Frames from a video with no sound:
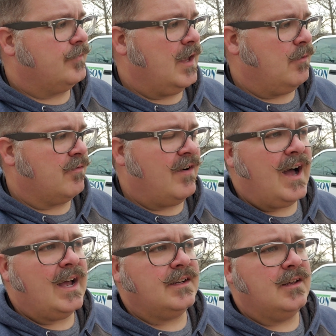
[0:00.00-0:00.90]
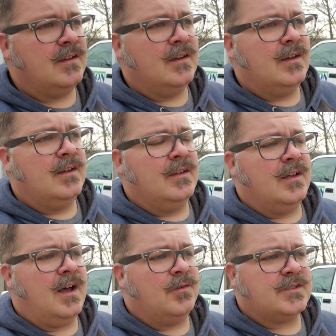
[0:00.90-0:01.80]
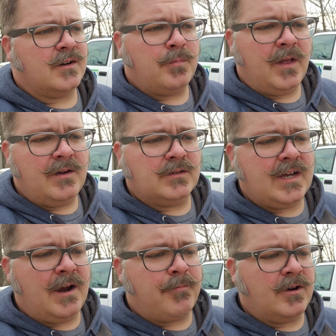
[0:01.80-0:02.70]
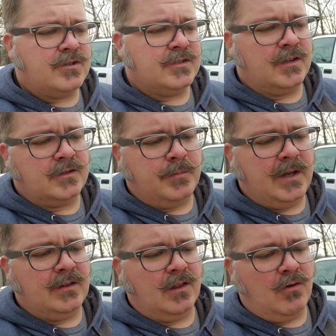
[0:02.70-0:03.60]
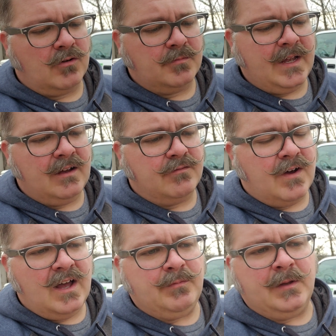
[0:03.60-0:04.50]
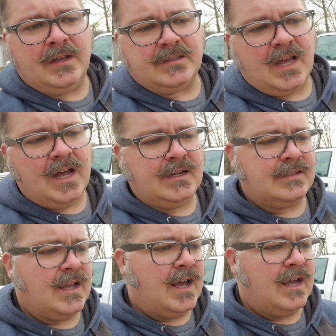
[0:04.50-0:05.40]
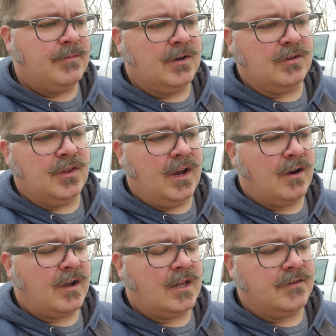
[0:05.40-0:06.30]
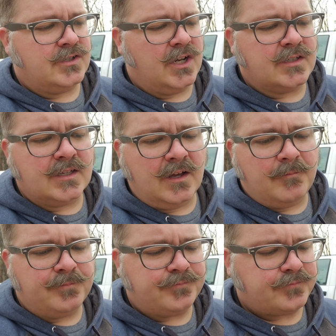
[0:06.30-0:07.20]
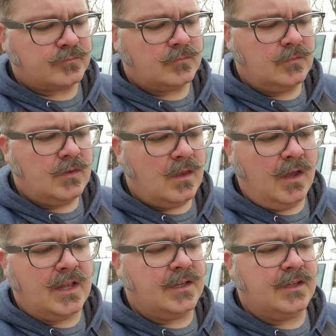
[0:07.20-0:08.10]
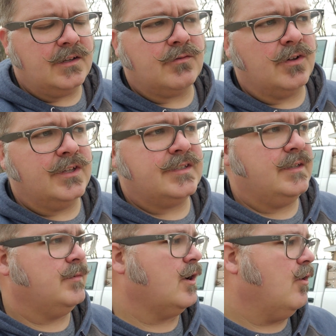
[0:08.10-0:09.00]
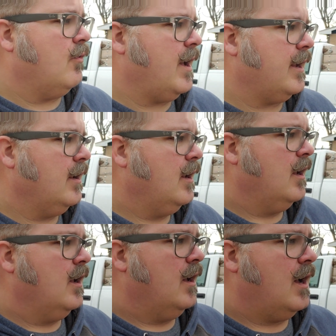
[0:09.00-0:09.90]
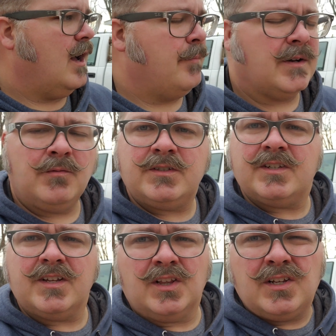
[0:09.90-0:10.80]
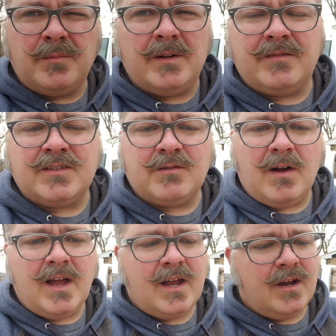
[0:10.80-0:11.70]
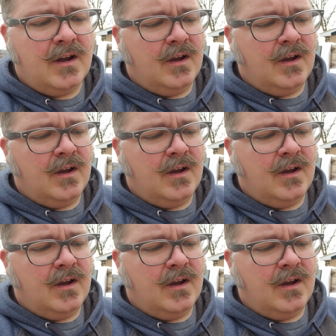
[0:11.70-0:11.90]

they were fine. We started playing with tire pressures a little bit, lower them down 5 psi at a time here and there, kind of adjusting them, and it didn't really seem to go away. But it was just a little bit of a sway